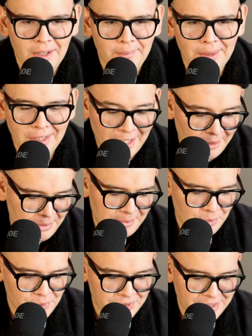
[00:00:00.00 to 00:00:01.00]
but a lot of
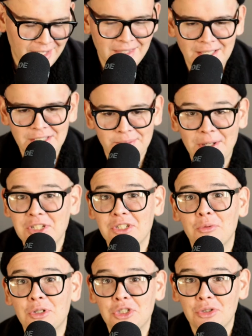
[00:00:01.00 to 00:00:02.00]
people will say that, especially
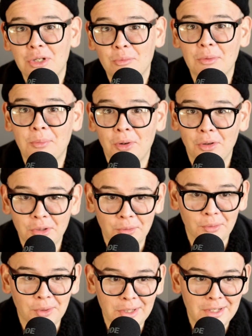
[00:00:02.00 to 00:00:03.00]
when shooting with
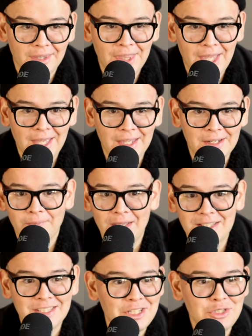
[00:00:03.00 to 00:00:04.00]
Polaroid, that
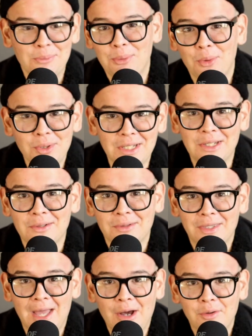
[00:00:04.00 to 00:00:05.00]
it's disappointing,
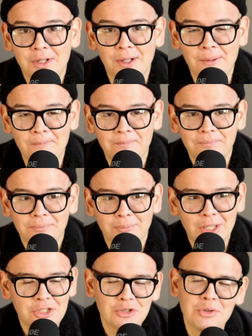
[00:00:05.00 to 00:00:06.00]
the outcome,
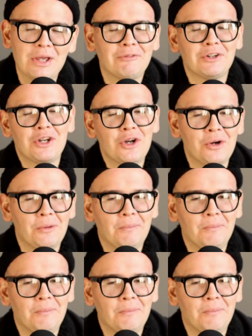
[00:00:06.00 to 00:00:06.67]
because you never know.